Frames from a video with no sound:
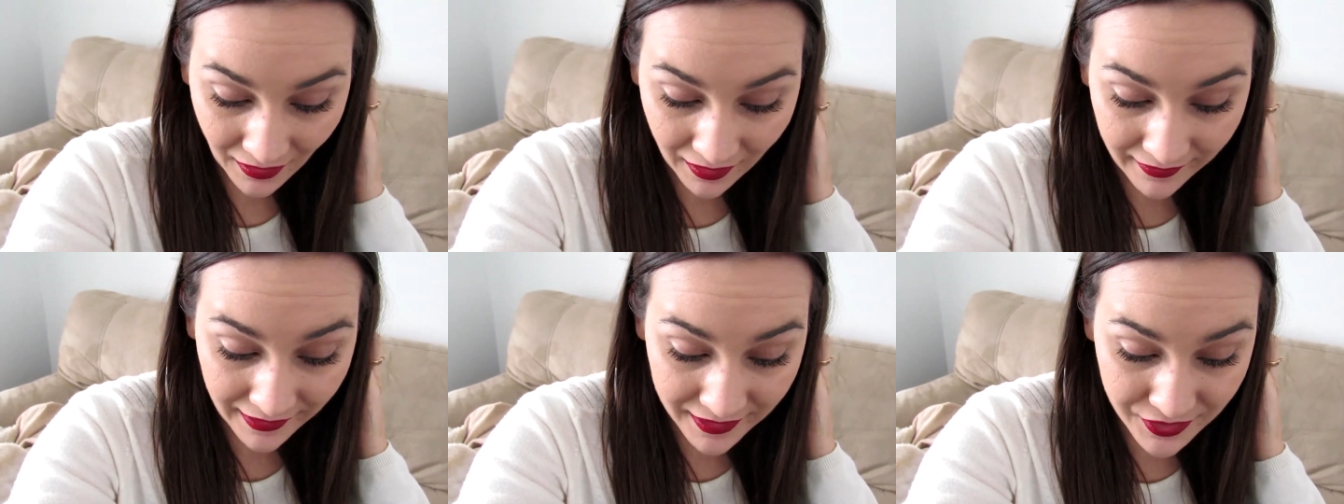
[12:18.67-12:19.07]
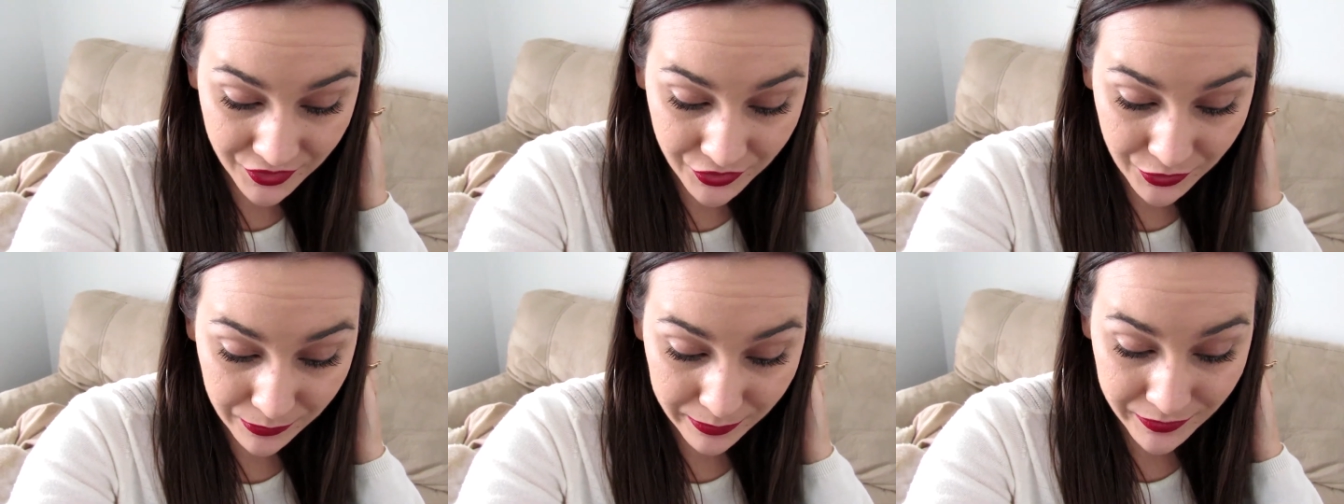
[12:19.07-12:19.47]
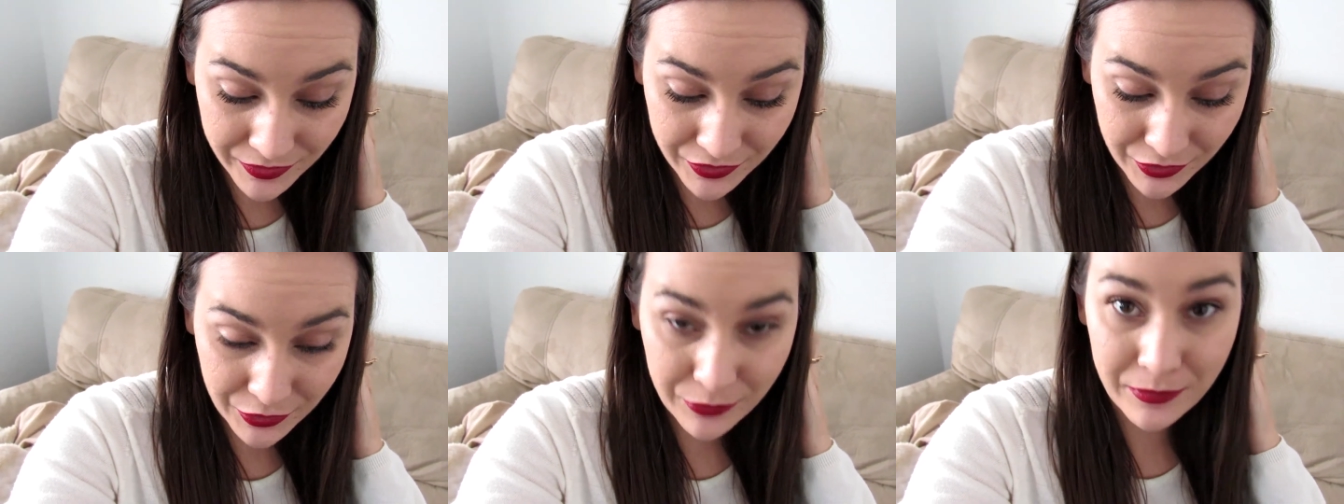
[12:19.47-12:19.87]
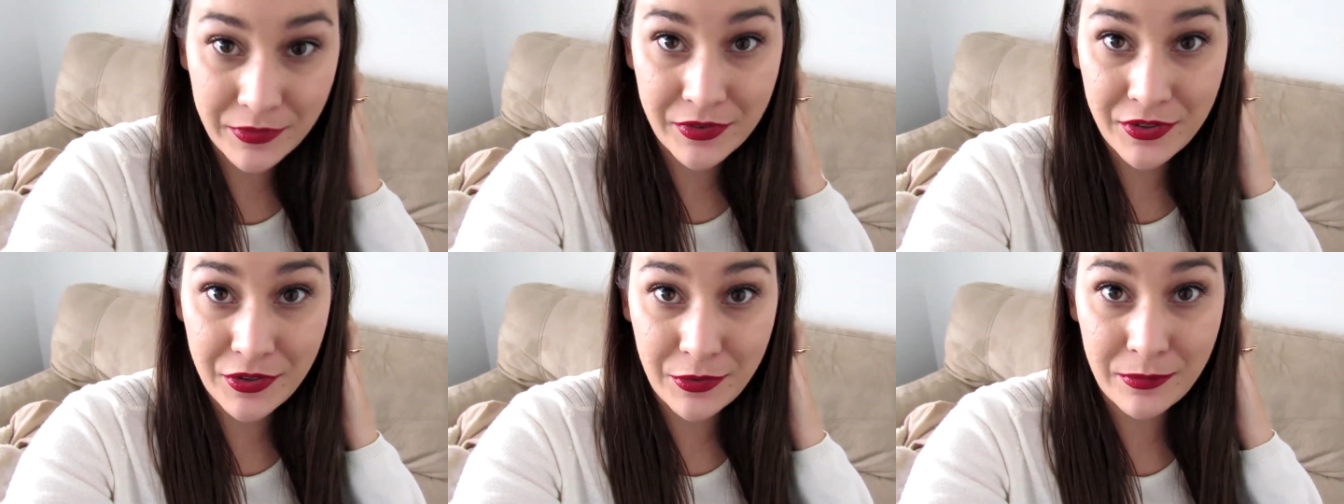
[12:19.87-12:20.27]
That is super,
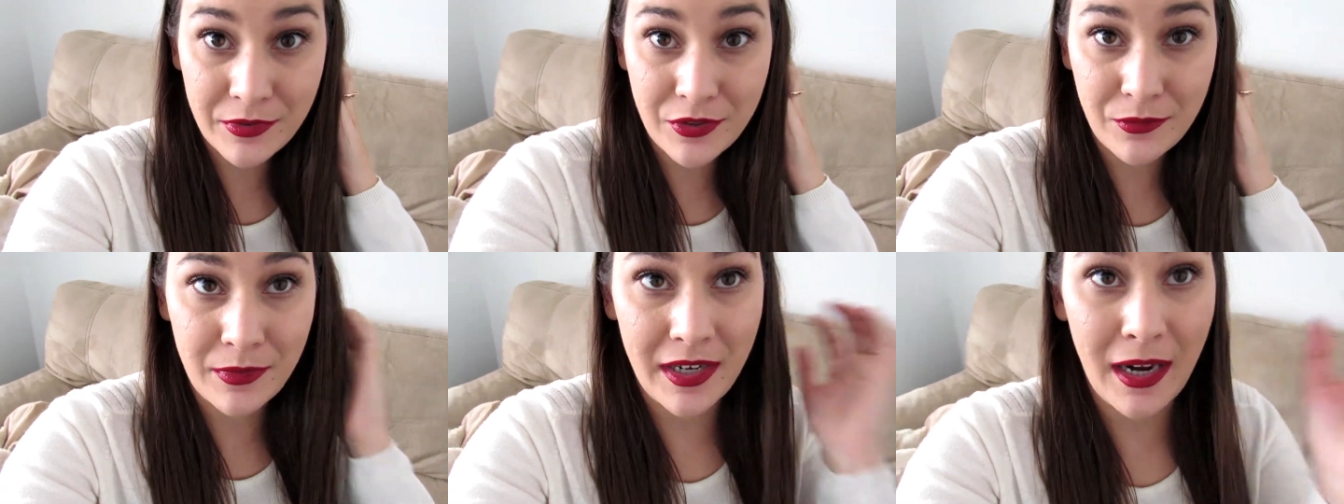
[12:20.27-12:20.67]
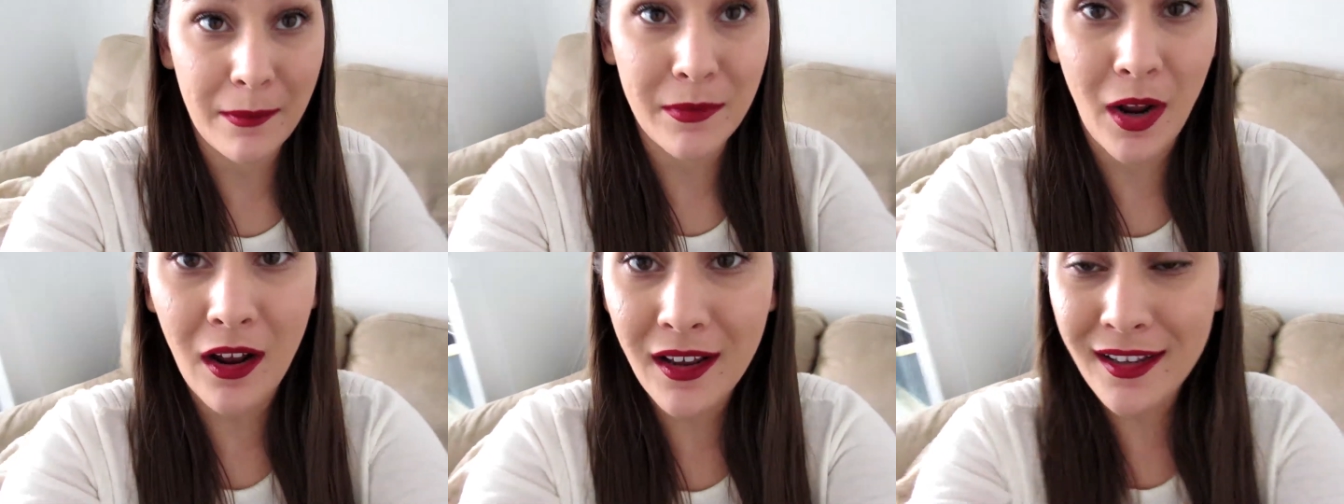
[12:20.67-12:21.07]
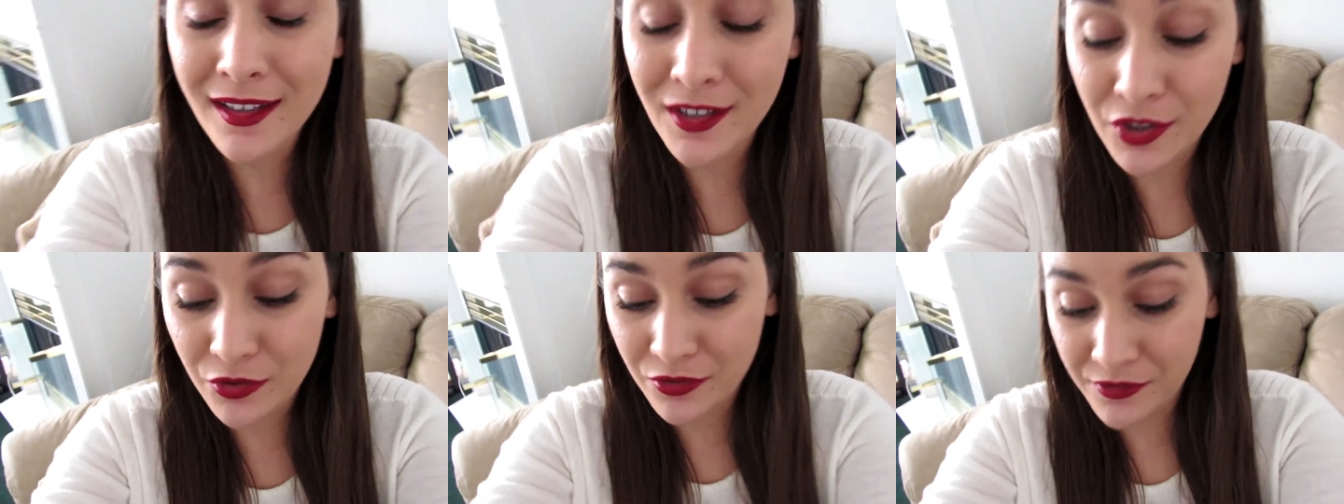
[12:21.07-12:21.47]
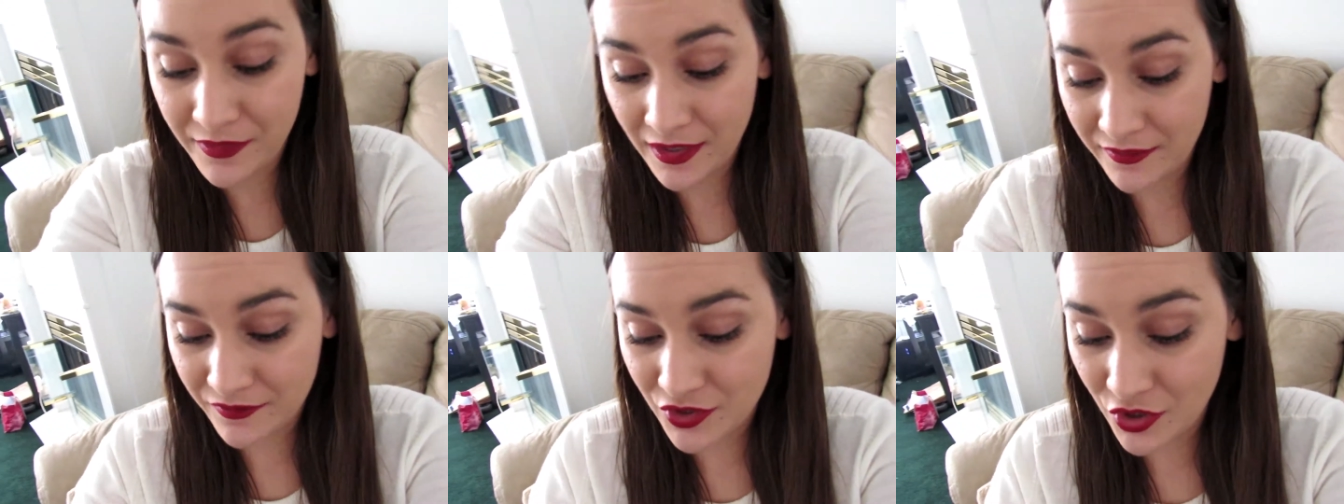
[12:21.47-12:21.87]
super, super sweet. I'm not a huge
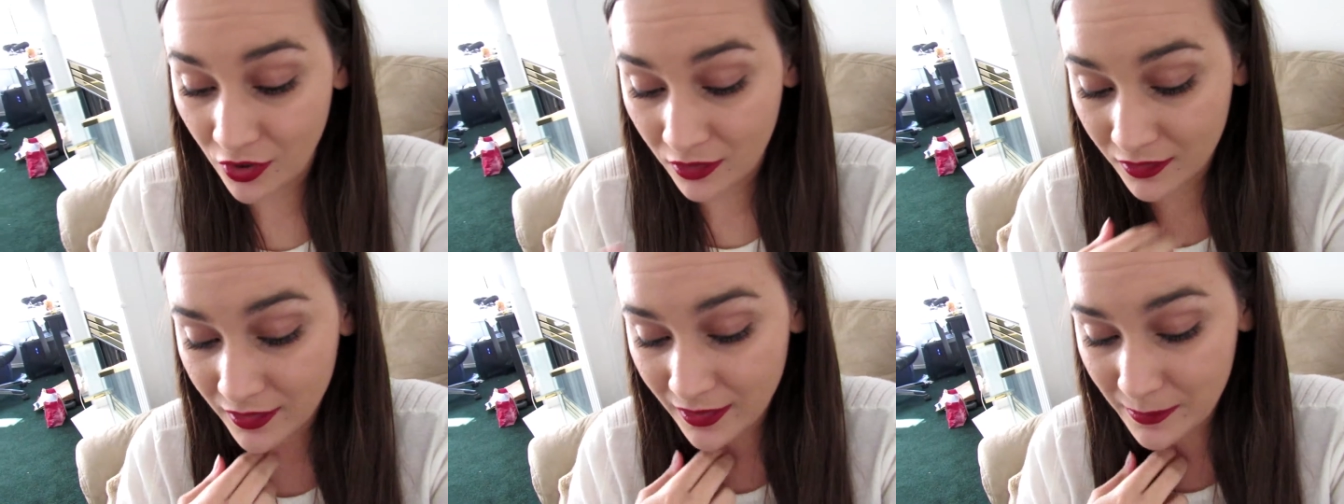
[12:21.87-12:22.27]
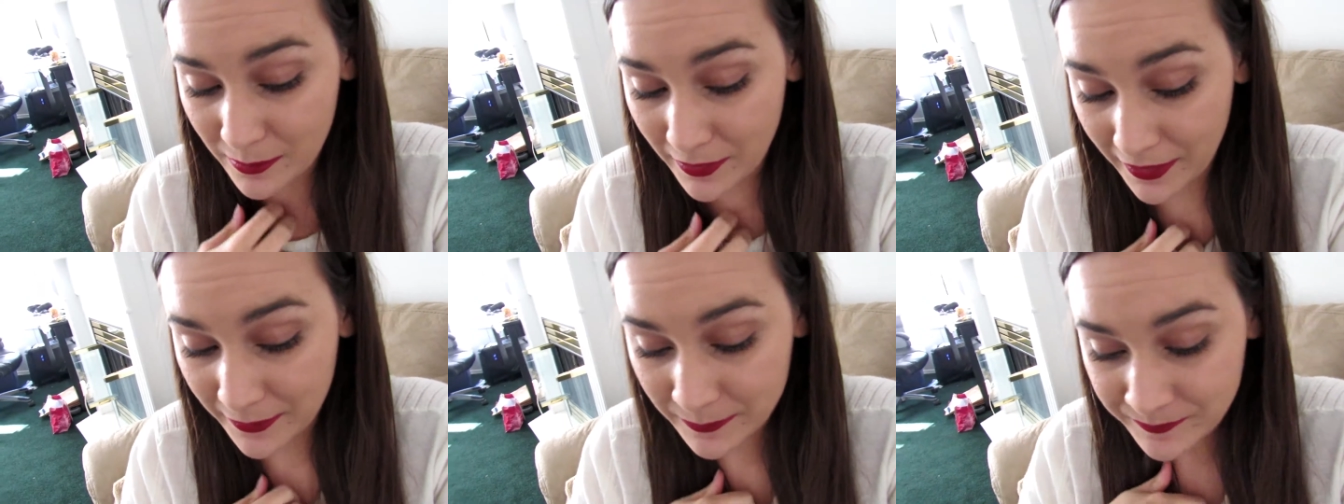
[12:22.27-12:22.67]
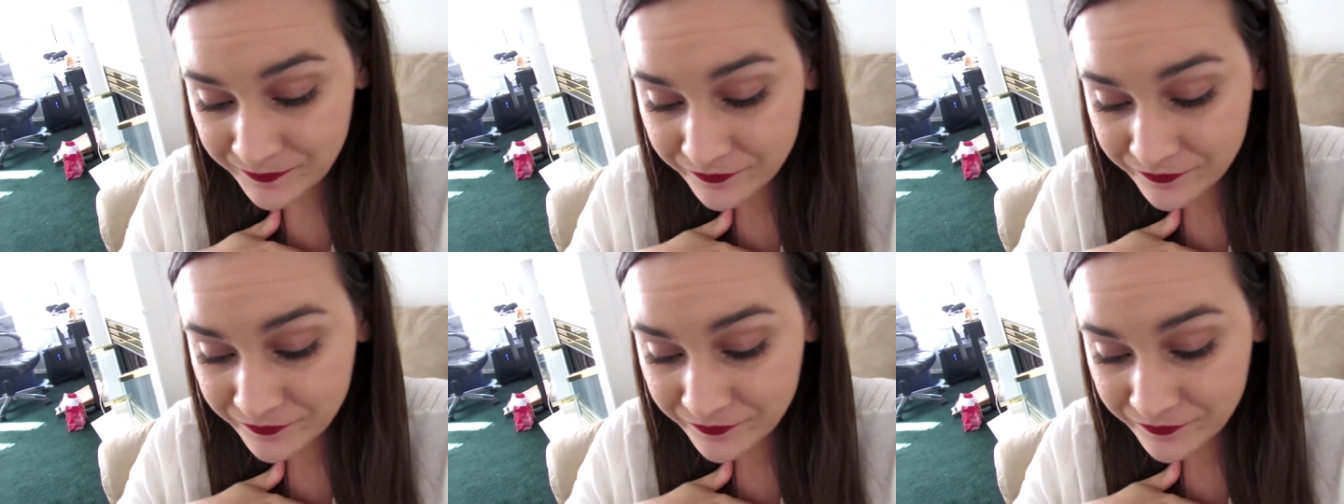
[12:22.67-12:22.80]
fan of chocolate, but...